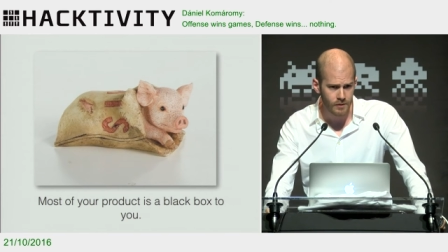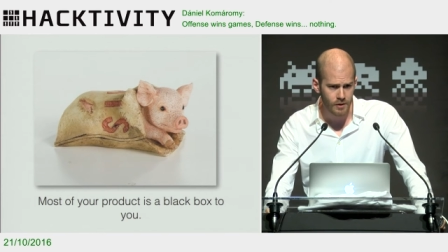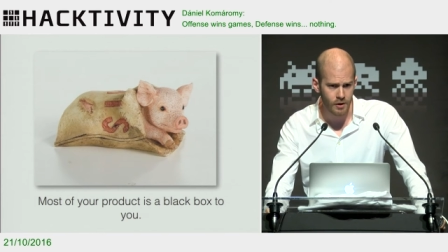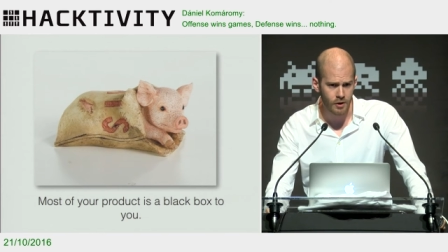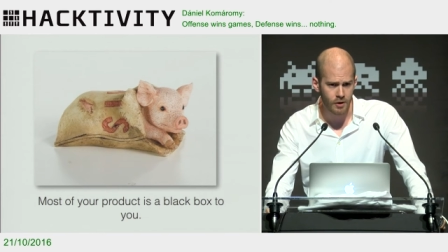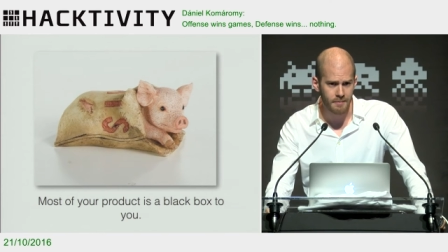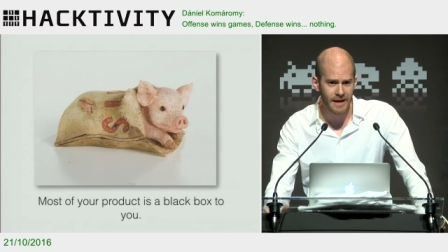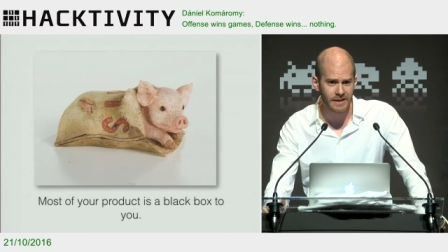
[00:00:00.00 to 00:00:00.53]

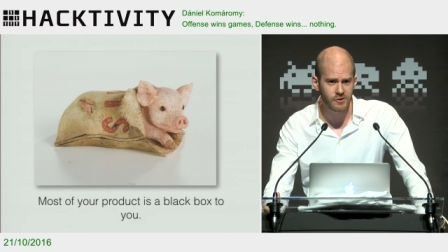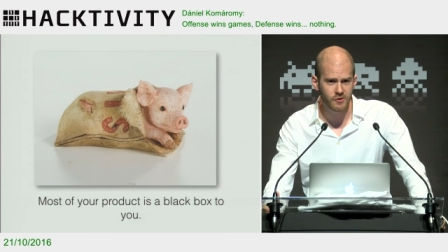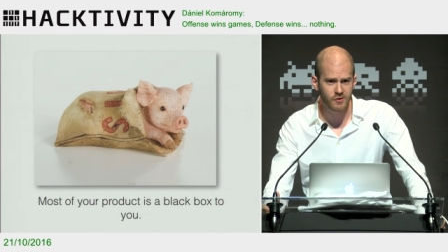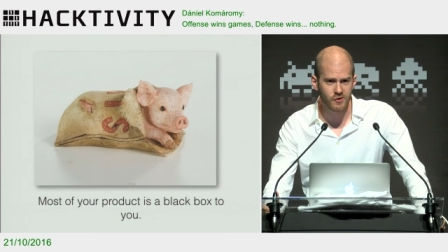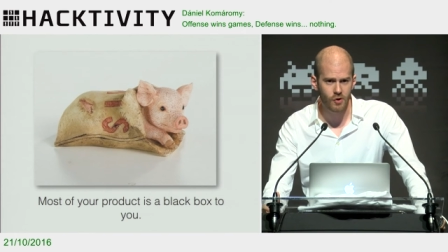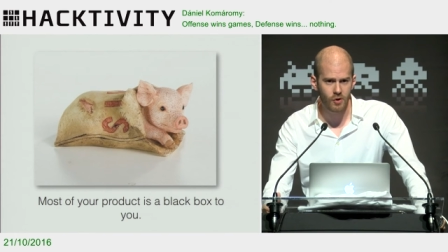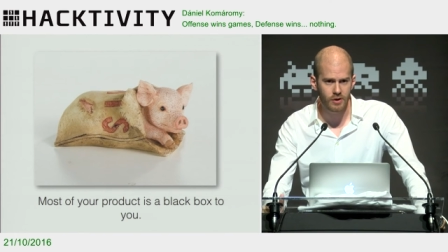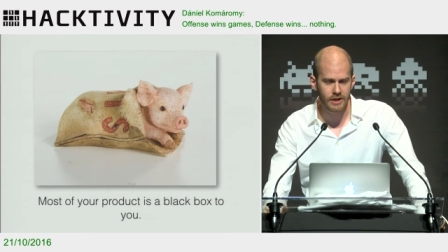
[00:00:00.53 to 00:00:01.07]
Matthew
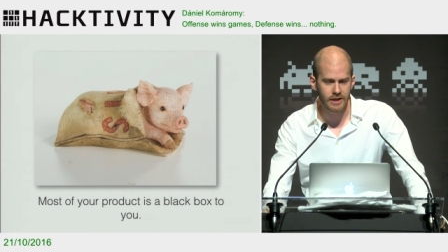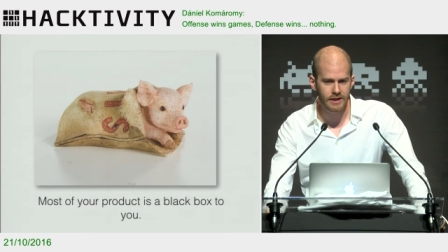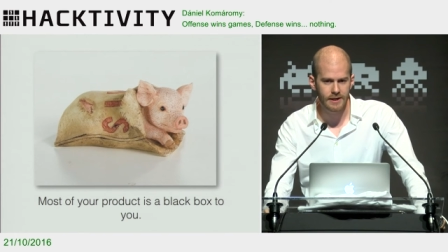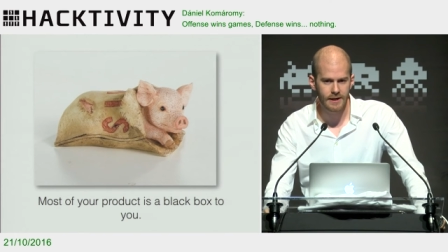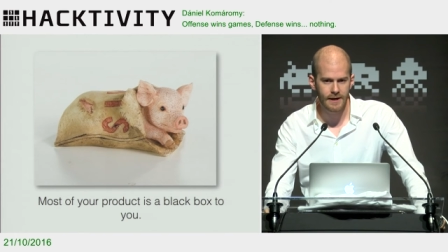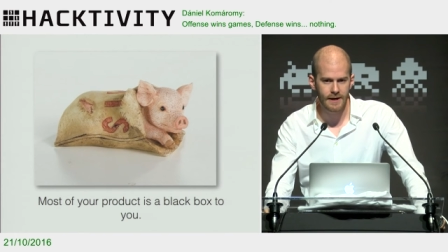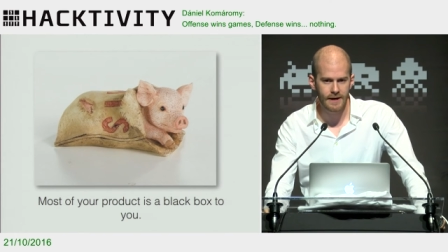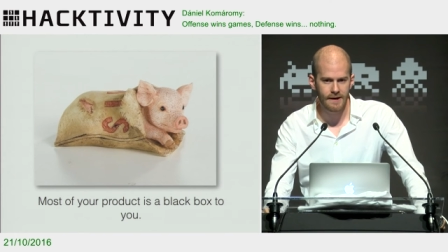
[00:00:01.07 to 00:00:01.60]
Solnick
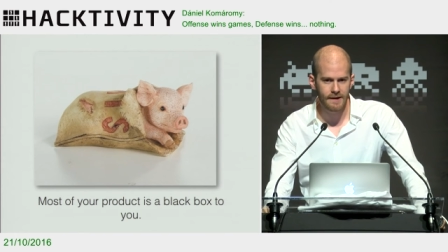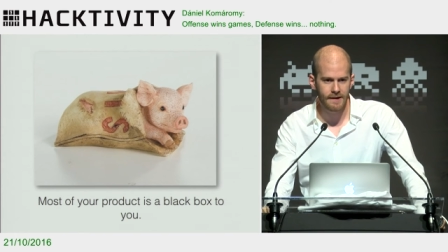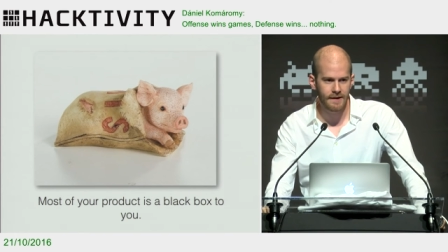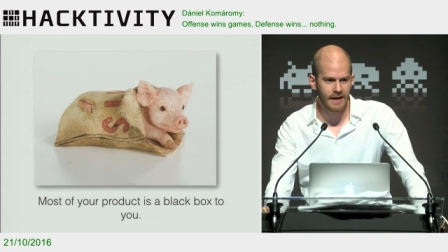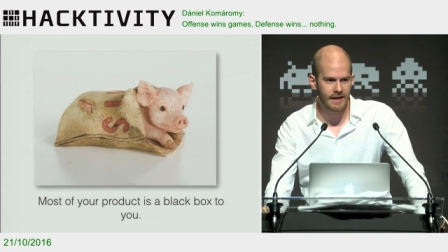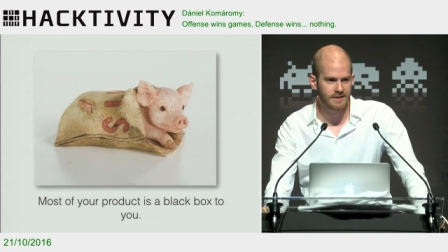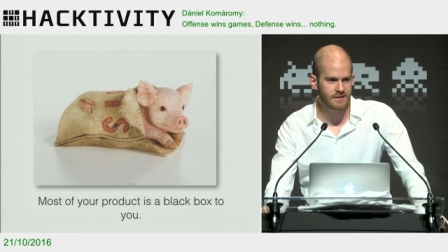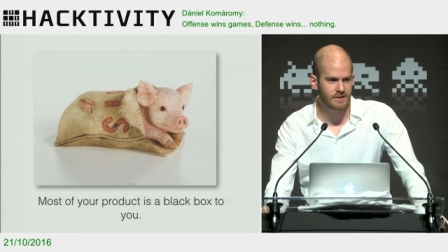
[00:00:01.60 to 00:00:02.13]

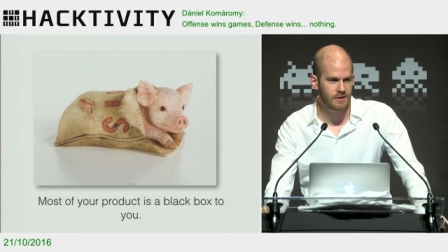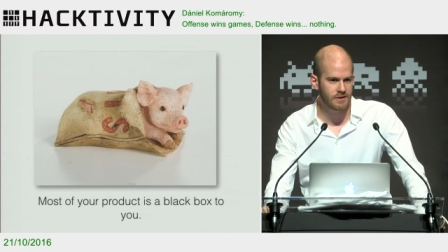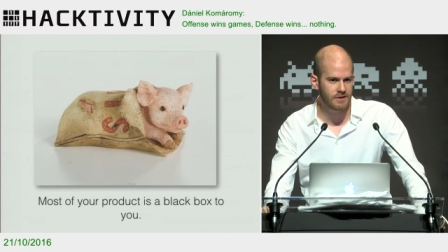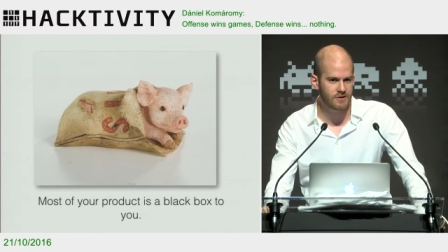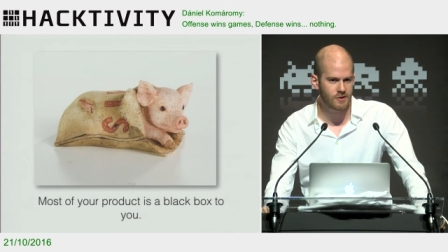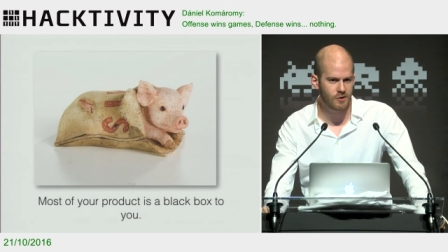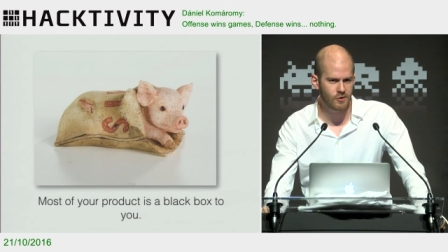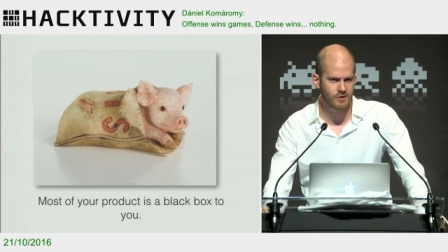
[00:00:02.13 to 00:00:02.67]
has
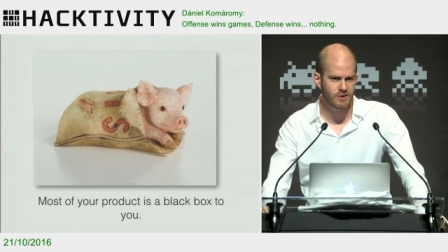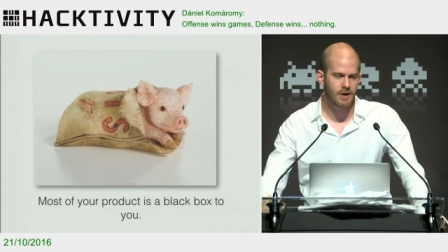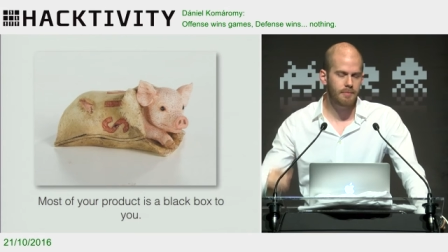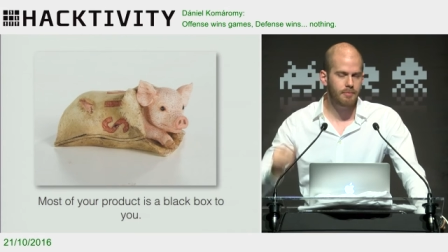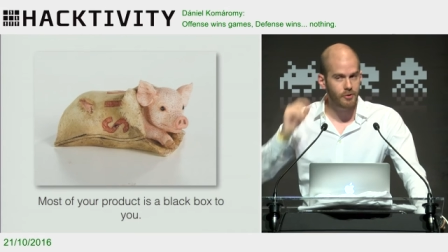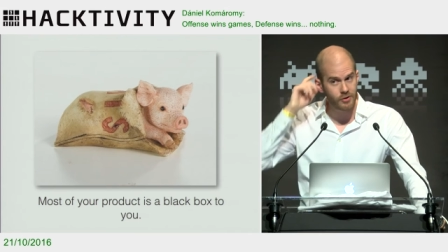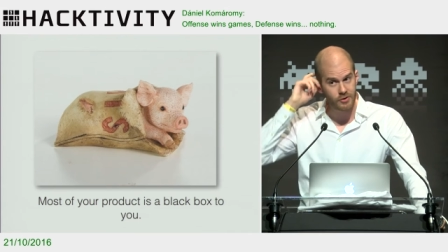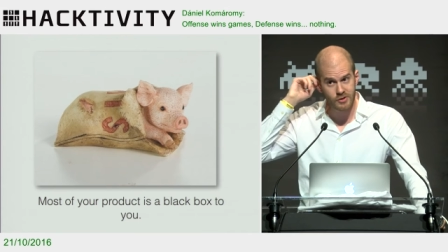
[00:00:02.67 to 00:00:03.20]
disclosed a
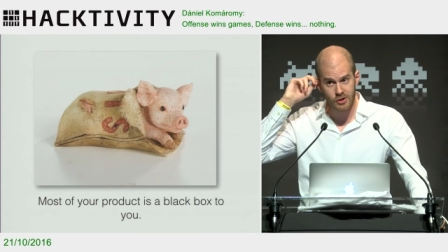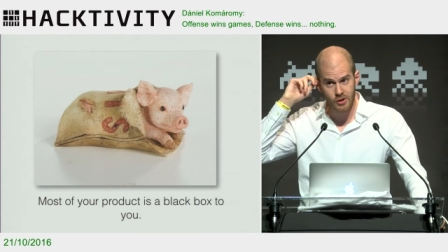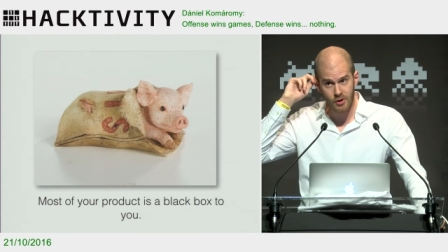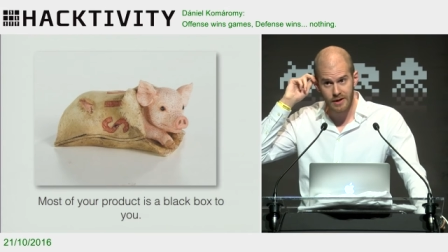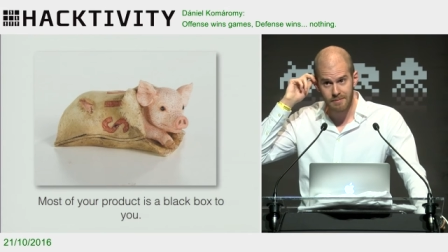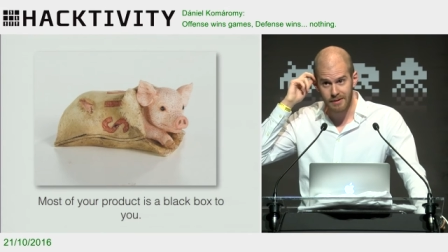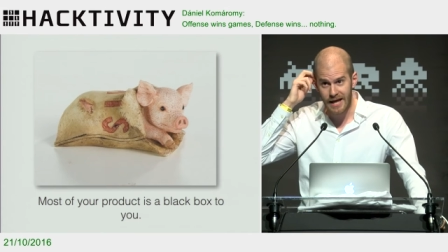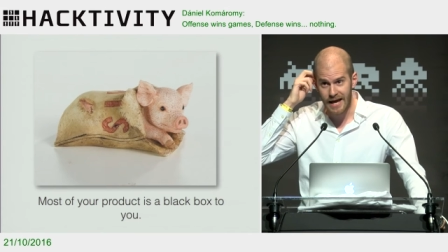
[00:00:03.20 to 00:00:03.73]
couple years
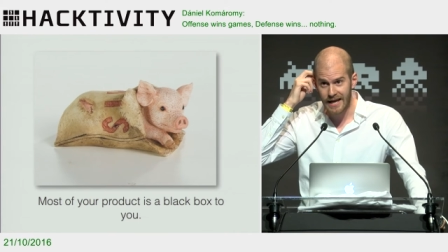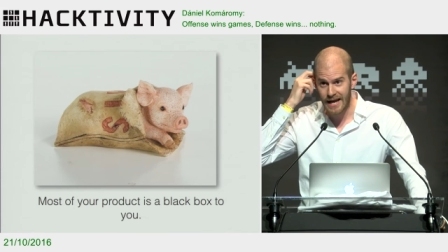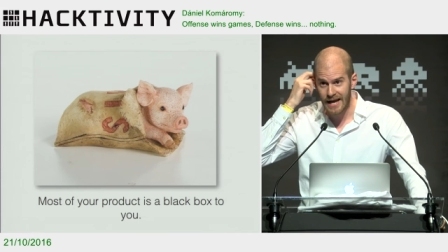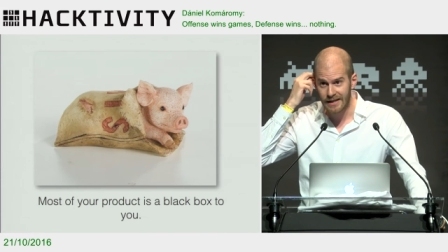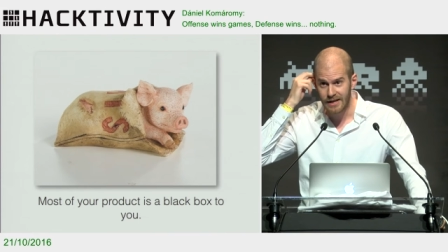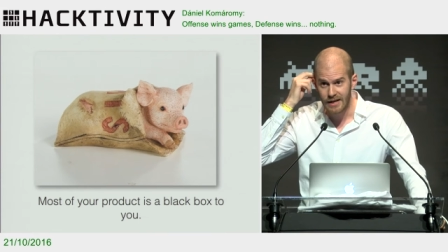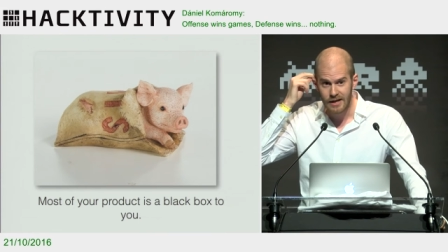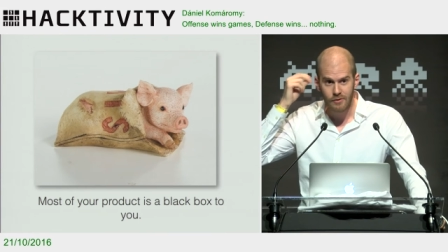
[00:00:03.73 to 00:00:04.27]
ago at Black
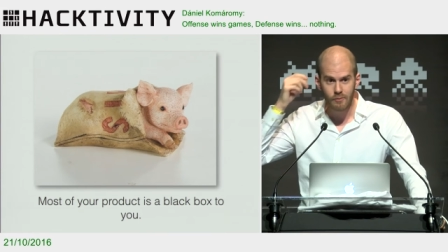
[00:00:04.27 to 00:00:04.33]
Hat,